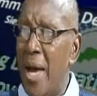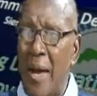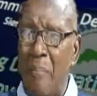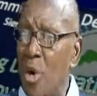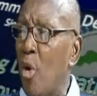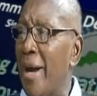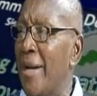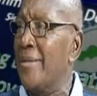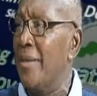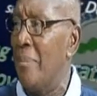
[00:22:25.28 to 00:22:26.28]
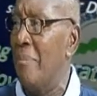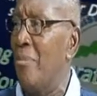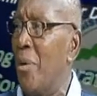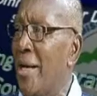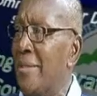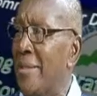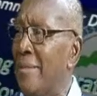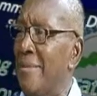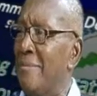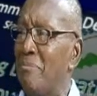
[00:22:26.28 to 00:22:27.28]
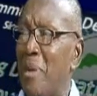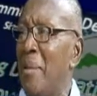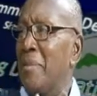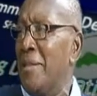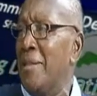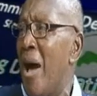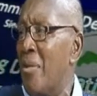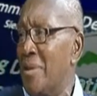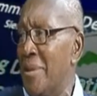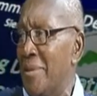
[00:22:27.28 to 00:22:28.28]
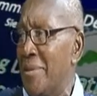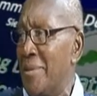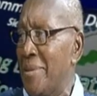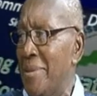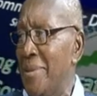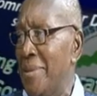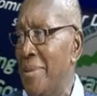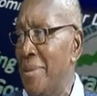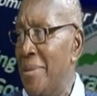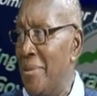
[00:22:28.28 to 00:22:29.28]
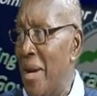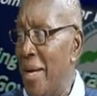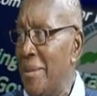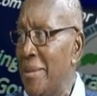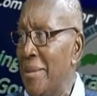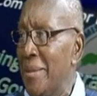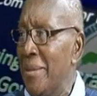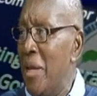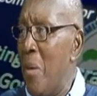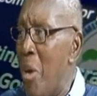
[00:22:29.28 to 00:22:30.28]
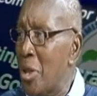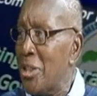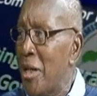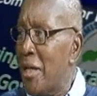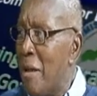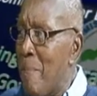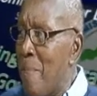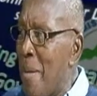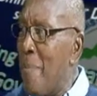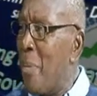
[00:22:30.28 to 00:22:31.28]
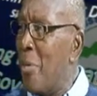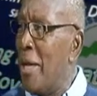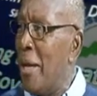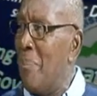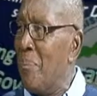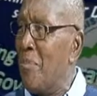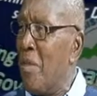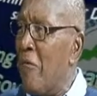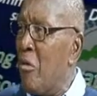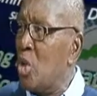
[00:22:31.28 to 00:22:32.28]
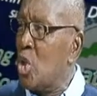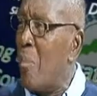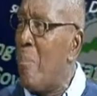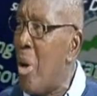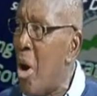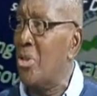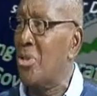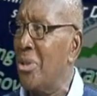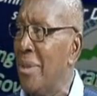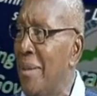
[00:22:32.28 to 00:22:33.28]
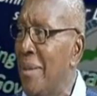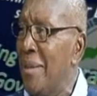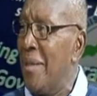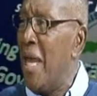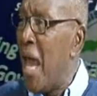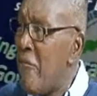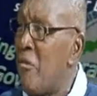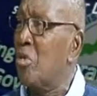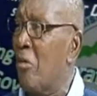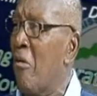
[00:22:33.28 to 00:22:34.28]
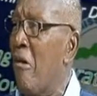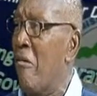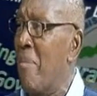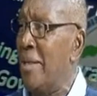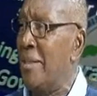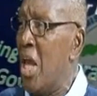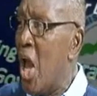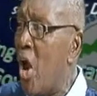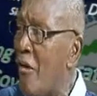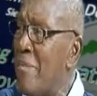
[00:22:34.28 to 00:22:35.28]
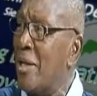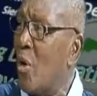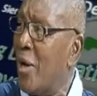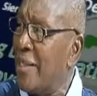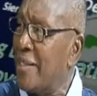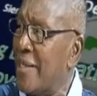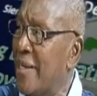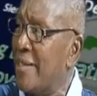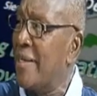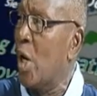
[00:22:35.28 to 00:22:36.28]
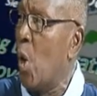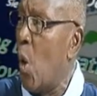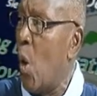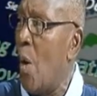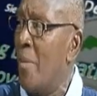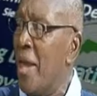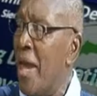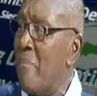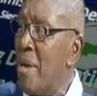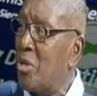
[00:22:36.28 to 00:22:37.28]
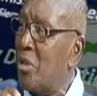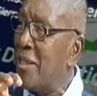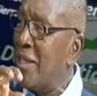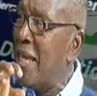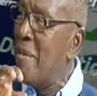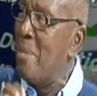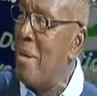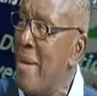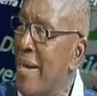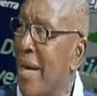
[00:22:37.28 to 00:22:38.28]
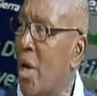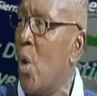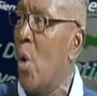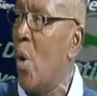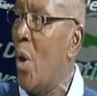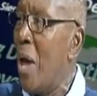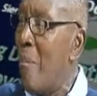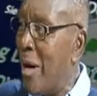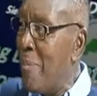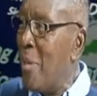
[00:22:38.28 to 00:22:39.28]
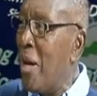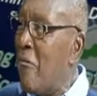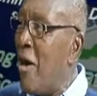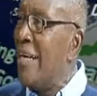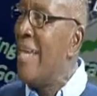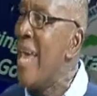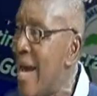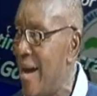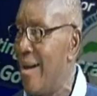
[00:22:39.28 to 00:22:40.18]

bureaucrats them, when I say perhaps in thousands, right? But the people them, therefore support the efforts of government. Government go legislate the law and make sure say they implement the law. But the people therefore adhere